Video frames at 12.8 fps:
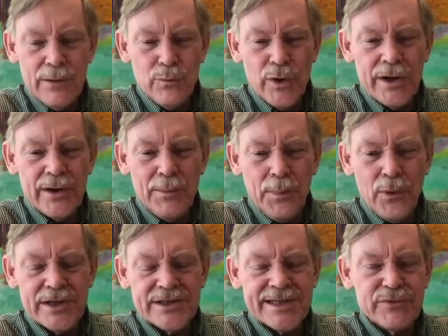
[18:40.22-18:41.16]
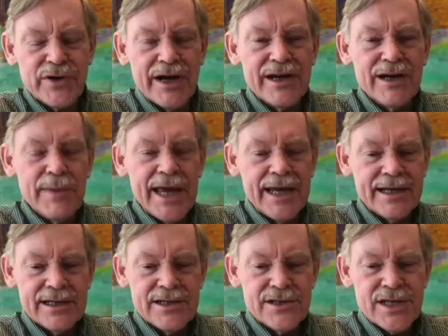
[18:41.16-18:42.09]
one of the points I'm trying to make
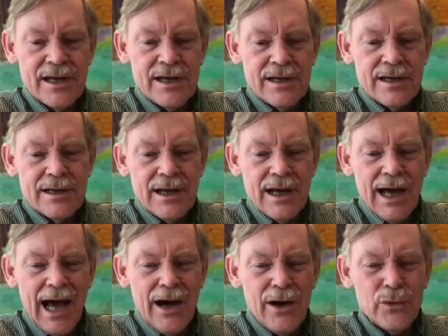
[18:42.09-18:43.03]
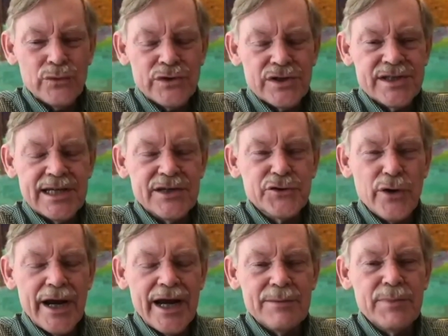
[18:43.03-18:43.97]
is how to see
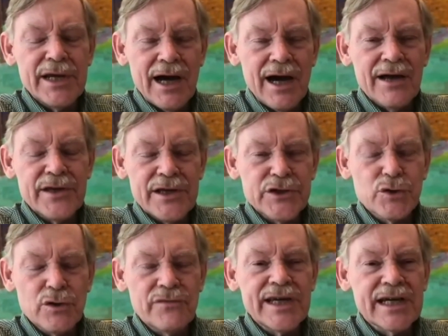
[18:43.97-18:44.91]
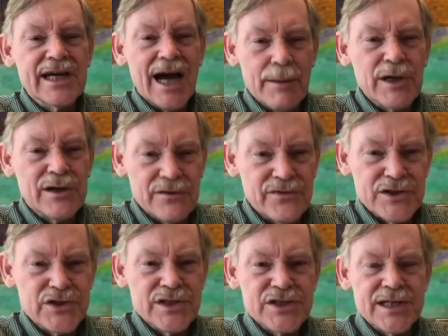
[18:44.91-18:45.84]
trade beyond the issue of economic
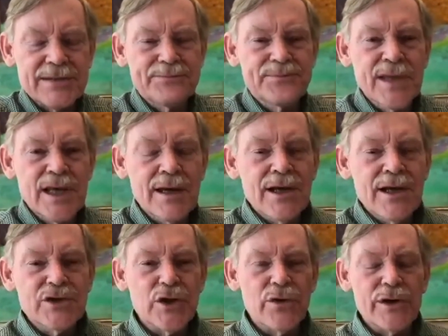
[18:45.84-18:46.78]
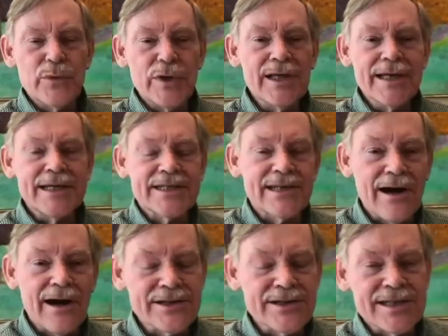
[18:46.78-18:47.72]
efficiency. So it really
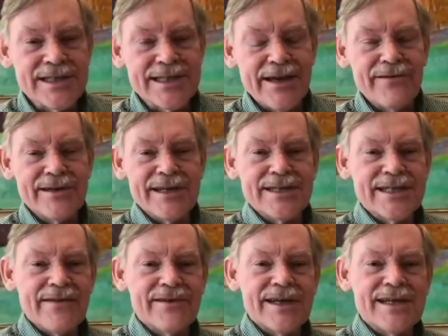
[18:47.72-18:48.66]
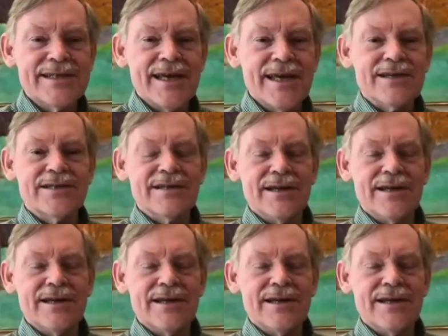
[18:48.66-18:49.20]
starts in 1776.